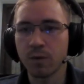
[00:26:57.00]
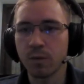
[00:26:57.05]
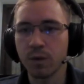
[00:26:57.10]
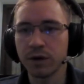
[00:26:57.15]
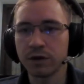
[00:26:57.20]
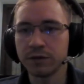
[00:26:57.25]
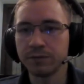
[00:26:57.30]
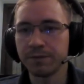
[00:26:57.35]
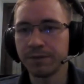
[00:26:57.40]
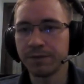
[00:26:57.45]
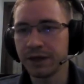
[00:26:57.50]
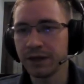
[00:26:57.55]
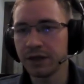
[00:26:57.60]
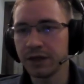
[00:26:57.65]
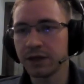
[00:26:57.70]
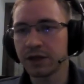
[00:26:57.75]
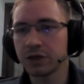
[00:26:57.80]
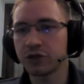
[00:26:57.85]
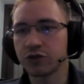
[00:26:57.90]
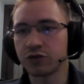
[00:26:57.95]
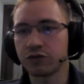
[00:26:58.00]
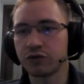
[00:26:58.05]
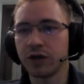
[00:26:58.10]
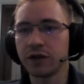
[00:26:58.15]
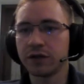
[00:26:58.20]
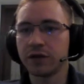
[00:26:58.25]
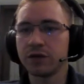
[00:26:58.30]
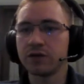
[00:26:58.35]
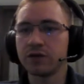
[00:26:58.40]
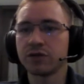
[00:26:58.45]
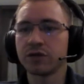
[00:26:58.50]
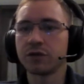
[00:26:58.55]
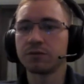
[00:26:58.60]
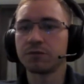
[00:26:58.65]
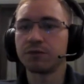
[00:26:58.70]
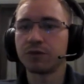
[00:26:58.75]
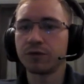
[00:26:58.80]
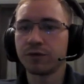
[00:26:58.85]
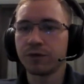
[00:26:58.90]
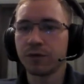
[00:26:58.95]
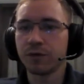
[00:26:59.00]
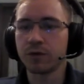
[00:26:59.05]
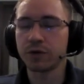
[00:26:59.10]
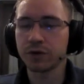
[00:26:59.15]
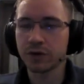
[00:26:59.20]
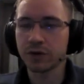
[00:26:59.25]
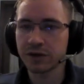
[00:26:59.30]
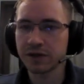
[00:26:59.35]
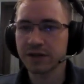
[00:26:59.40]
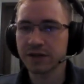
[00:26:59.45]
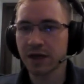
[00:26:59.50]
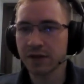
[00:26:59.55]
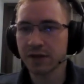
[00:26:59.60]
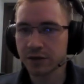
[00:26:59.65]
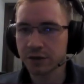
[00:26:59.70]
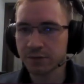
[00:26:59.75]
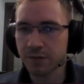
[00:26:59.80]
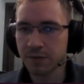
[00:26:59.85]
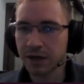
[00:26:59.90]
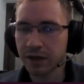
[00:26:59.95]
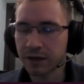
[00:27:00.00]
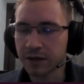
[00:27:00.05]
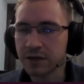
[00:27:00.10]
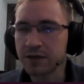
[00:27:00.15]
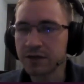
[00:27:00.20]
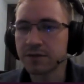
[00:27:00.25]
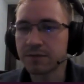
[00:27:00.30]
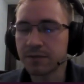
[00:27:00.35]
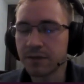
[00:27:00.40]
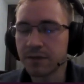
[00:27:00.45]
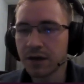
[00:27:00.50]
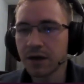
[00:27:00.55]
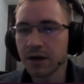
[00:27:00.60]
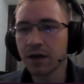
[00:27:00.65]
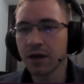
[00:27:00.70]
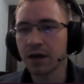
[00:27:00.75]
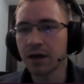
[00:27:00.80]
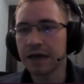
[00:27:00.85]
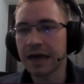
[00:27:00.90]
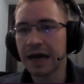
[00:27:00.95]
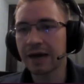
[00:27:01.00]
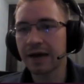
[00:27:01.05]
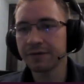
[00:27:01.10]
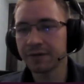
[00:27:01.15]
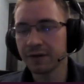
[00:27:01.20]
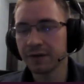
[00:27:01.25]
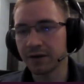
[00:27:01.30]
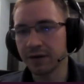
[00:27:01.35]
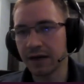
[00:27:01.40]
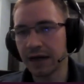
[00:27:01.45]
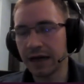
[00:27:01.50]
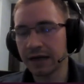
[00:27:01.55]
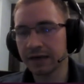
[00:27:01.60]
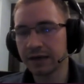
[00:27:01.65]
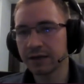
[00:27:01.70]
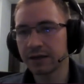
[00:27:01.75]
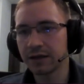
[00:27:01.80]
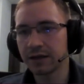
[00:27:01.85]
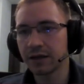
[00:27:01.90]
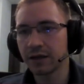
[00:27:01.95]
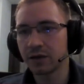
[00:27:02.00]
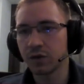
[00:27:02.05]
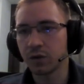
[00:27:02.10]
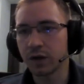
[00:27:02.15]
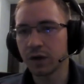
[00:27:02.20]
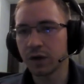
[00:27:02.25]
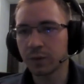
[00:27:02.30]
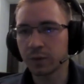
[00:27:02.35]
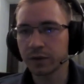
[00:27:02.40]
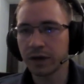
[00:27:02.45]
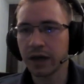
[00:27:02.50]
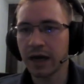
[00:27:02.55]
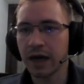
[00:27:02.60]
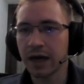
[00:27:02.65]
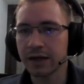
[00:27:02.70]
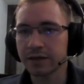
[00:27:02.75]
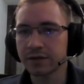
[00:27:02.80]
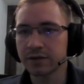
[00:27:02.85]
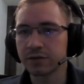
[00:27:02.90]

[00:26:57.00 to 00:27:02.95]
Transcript: will be generated using the proof of work consensus mechanism, and after that your network has